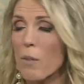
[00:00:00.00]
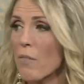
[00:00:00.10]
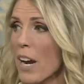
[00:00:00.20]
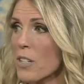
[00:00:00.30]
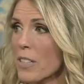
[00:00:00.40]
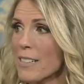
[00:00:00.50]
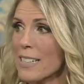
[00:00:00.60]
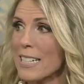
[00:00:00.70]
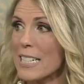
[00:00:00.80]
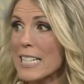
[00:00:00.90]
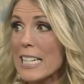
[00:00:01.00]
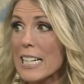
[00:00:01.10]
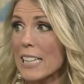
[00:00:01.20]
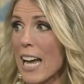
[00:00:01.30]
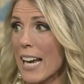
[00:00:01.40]
we've actually seen a
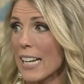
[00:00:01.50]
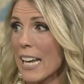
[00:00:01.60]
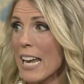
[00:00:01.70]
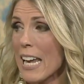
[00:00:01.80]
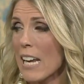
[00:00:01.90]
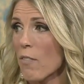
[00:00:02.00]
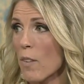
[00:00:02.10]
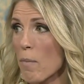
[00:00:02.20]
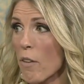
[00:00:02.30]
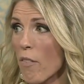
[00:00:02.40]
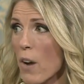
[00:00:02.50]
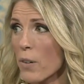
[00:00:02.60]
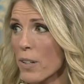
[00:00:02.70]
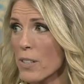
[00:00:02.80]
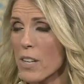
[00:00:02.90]
decline in female
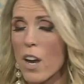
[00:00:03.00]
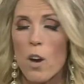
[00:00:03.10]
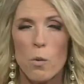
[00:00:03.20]
founders,